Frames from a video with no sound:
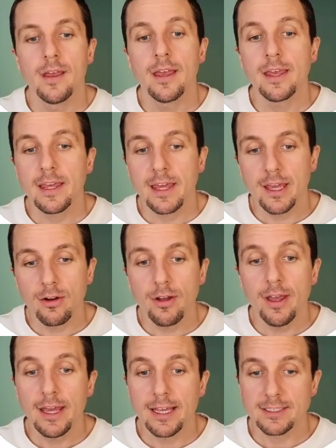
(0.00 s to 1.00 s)
Here
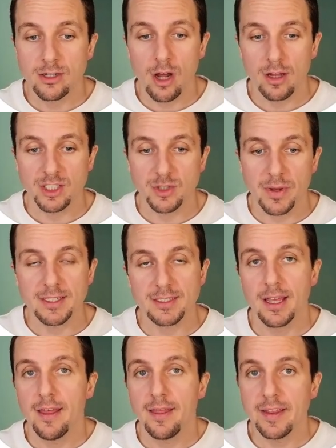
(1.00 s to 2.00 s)
is knowledge base.
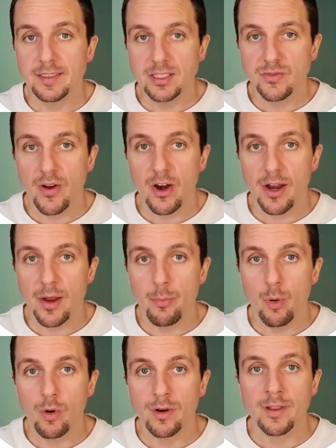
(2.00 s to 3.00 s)
This is very
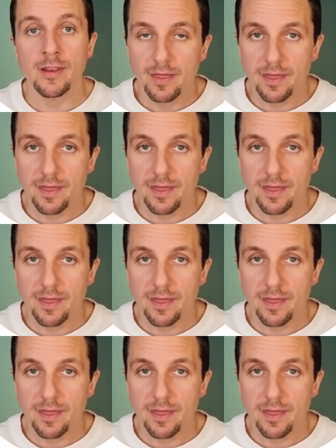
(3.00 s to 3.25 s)
important.